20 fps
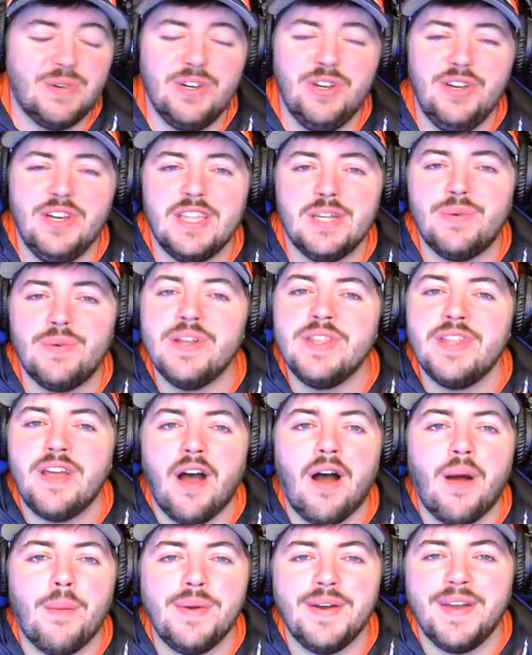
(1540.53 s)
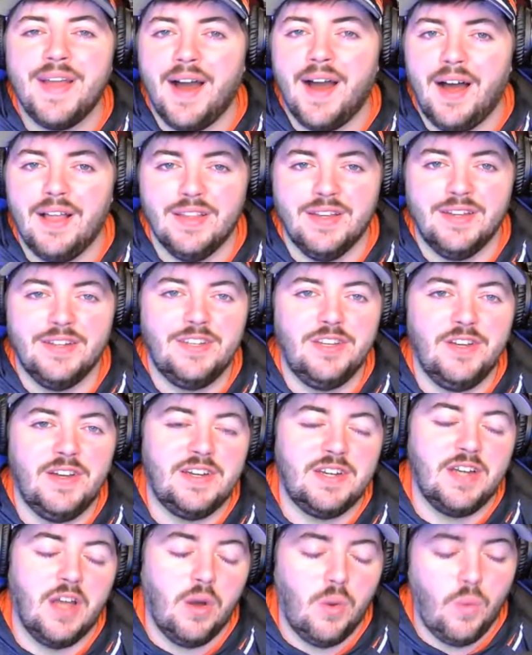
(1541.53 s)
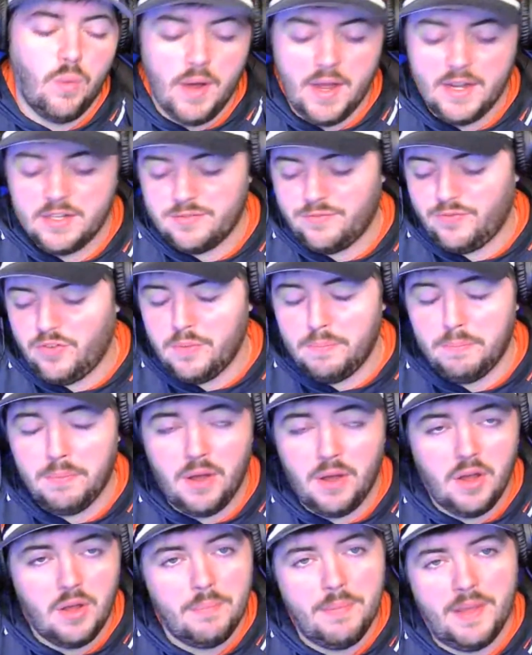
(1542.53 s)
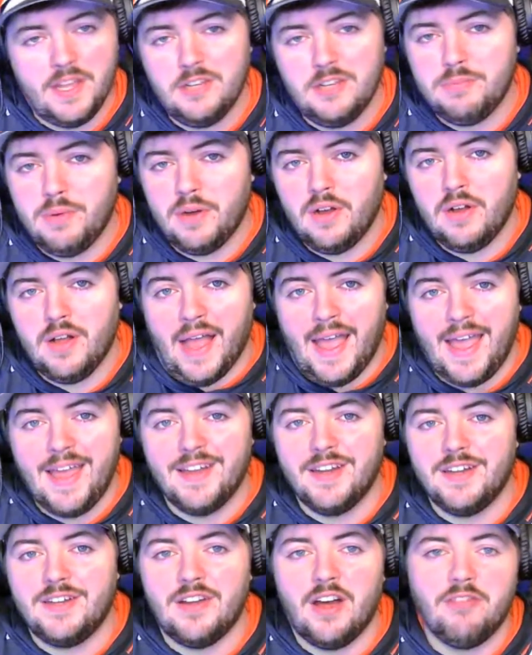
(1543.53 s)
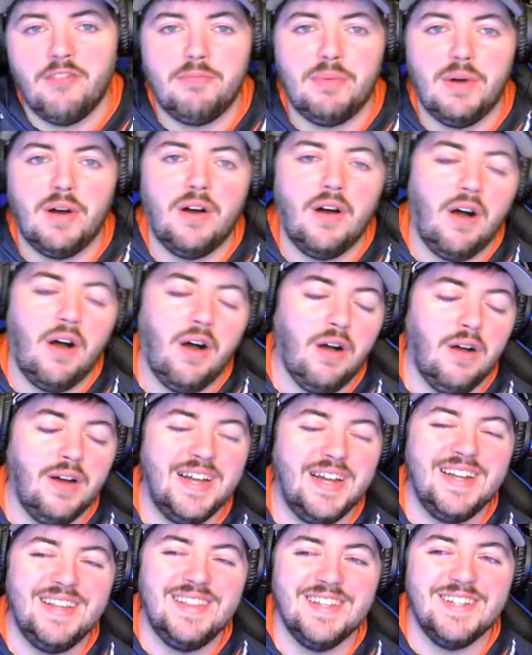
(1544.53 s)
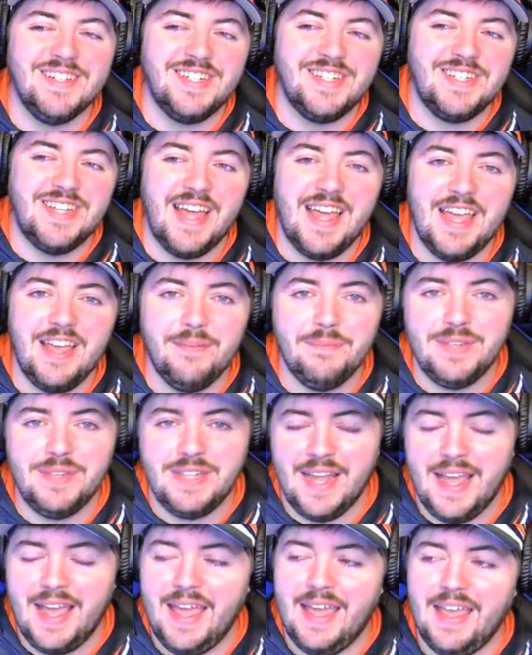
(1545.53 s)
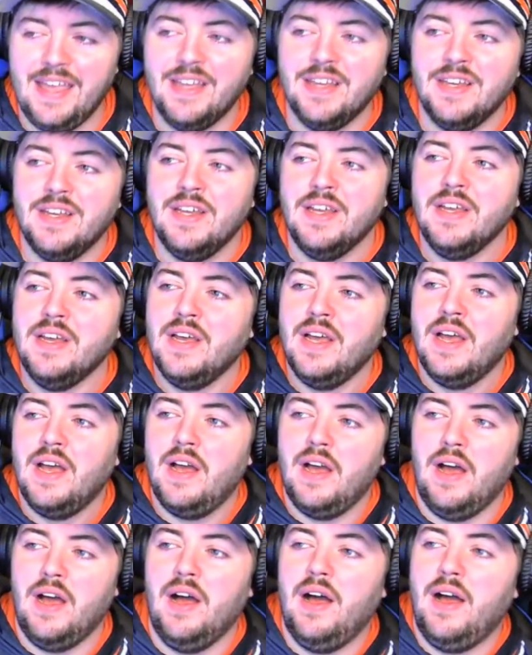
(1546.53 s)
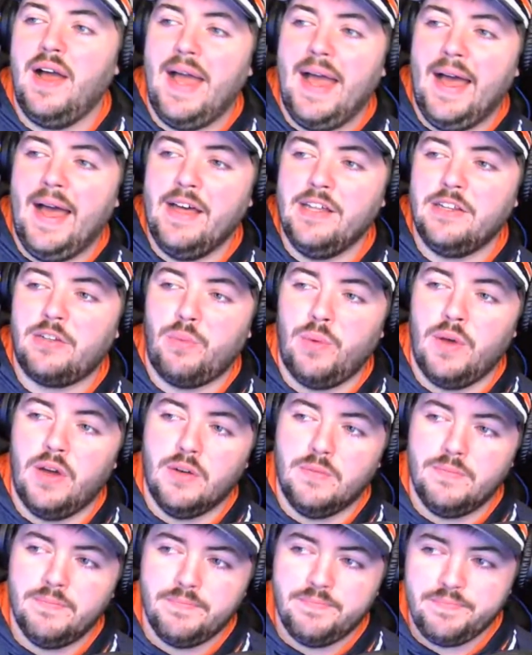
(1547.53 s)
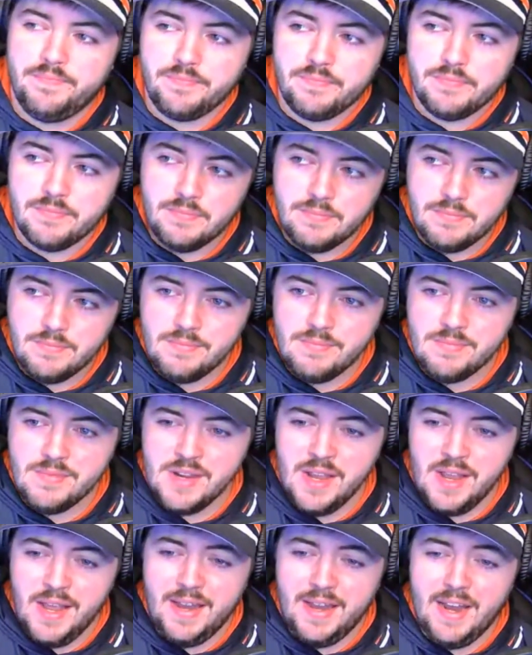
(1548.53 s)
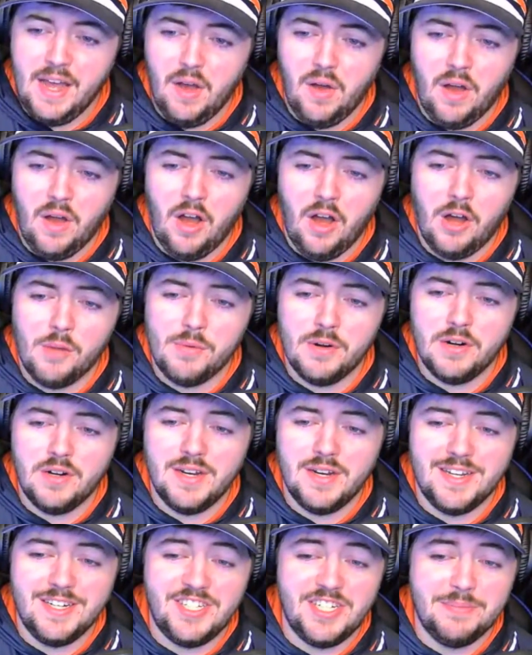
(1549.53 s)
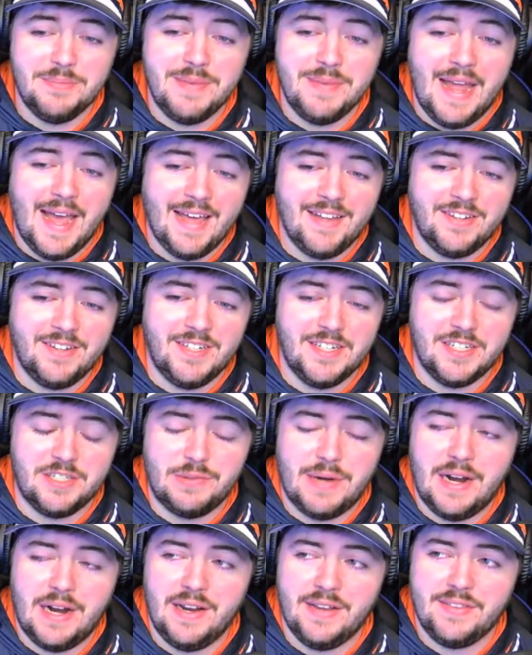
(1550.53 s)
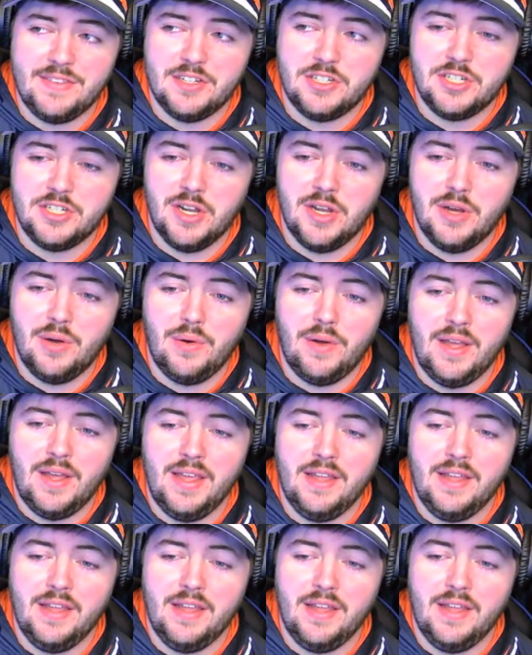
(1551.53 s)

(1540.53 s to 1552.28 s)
you get to run the Auburn Gauntlets. You get to go watch football, baseball, and softball all in the same day as well. And now Auburn Gymnastics round out the show